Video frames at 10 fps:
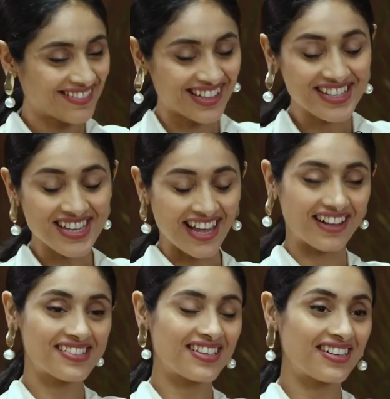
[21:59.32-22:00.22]
That's
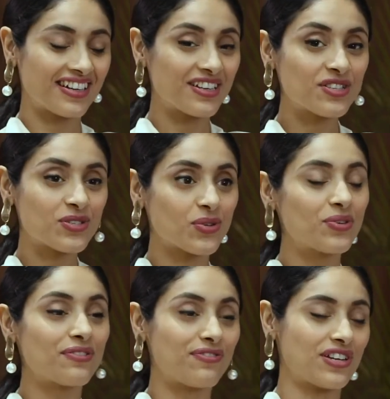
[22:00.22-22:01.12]
excellent, and it's so
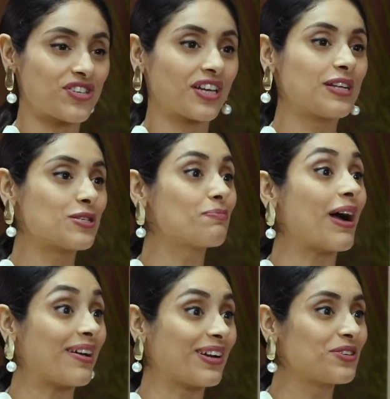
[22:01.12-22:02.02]
refreshing and
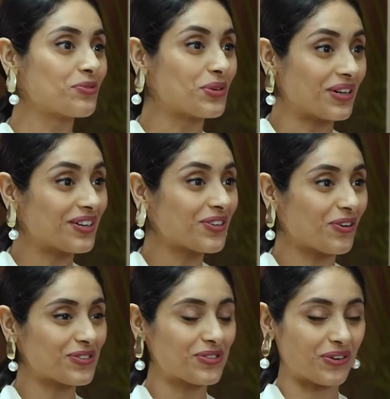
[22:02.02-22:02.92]
inspiring to hear
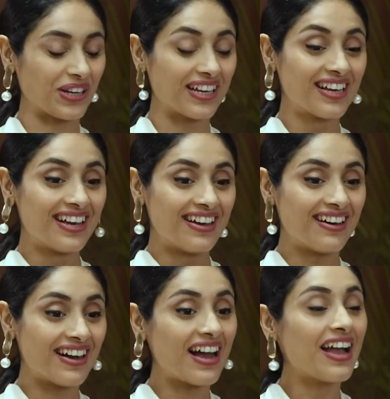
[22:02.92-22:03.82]
your story. Uh,